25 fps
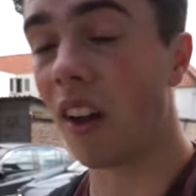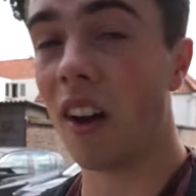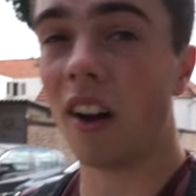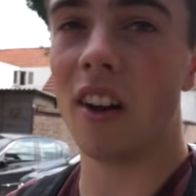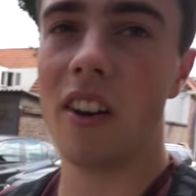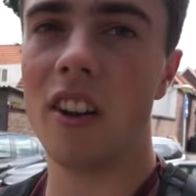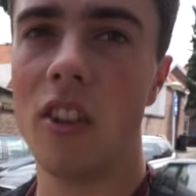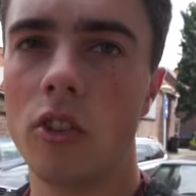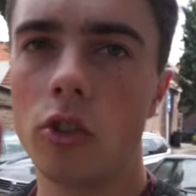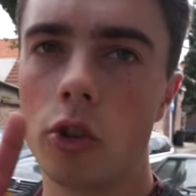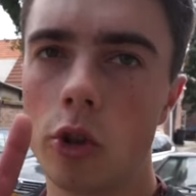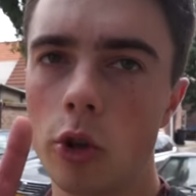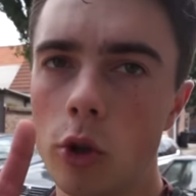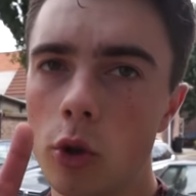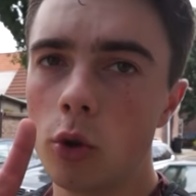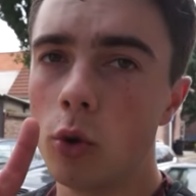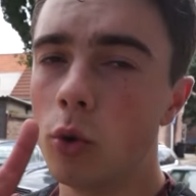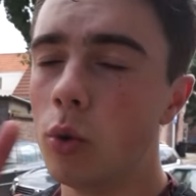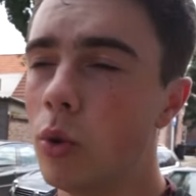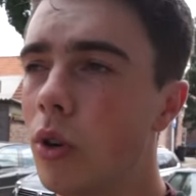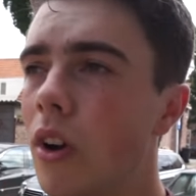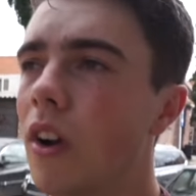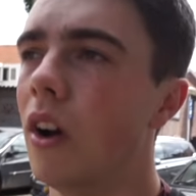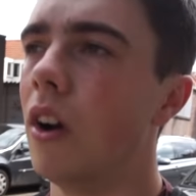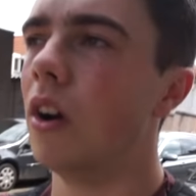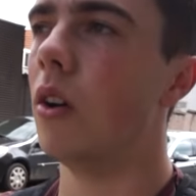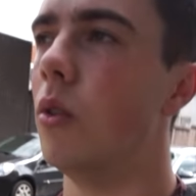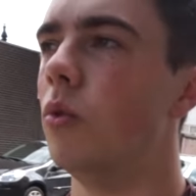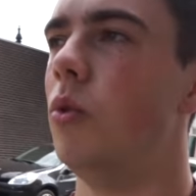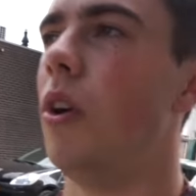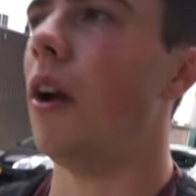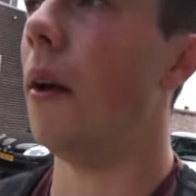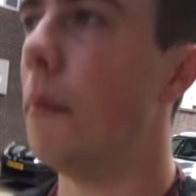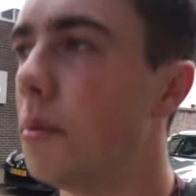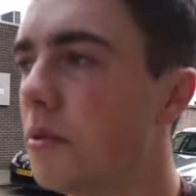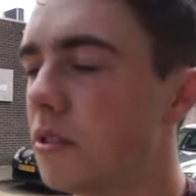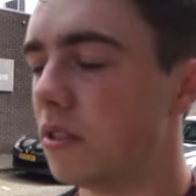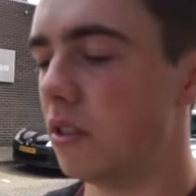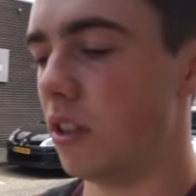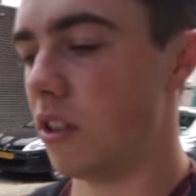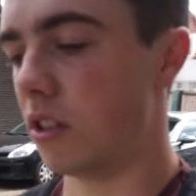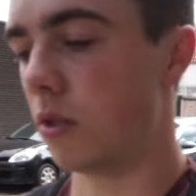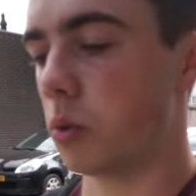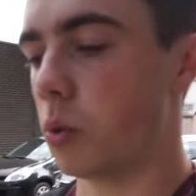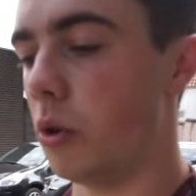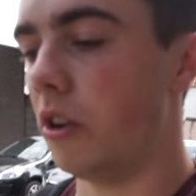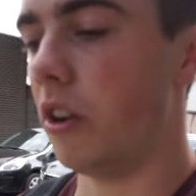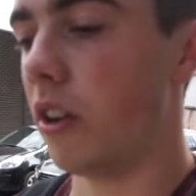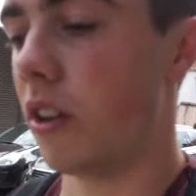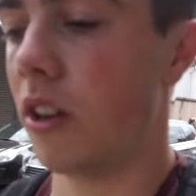did 2 reps
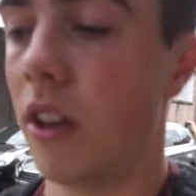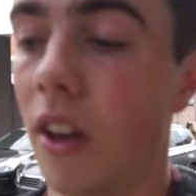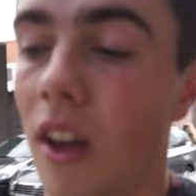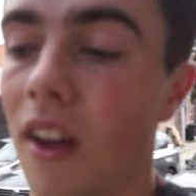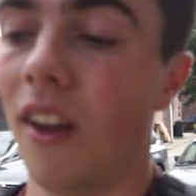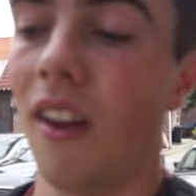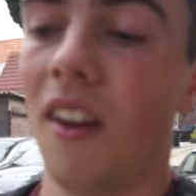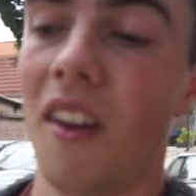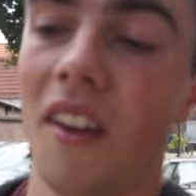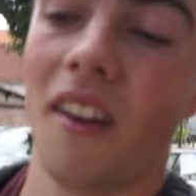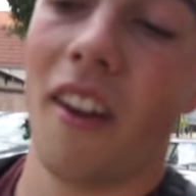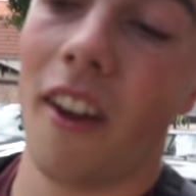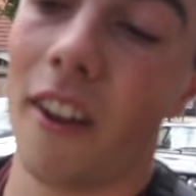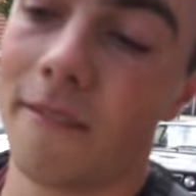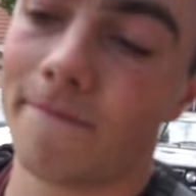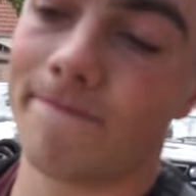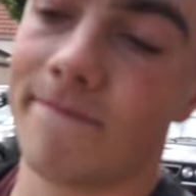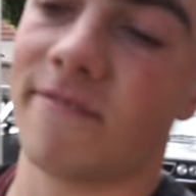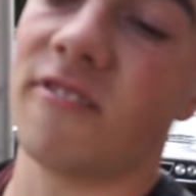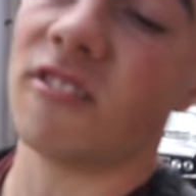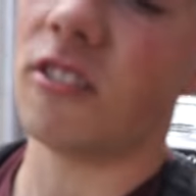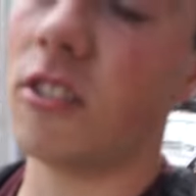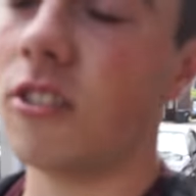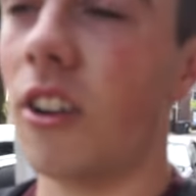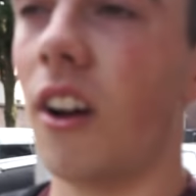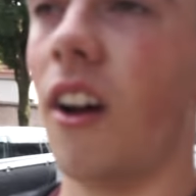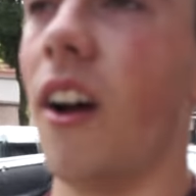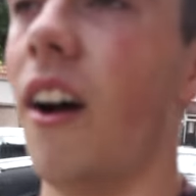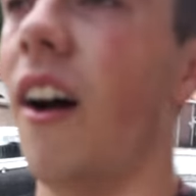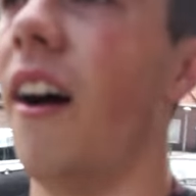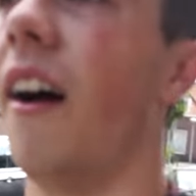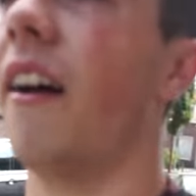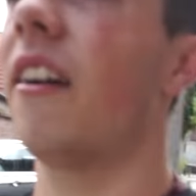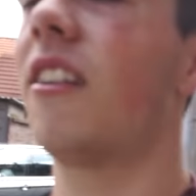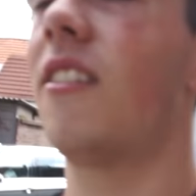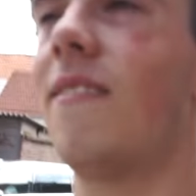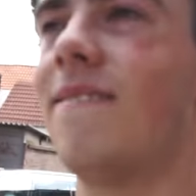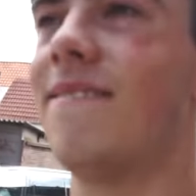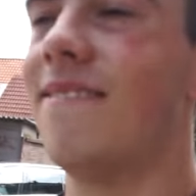this week. I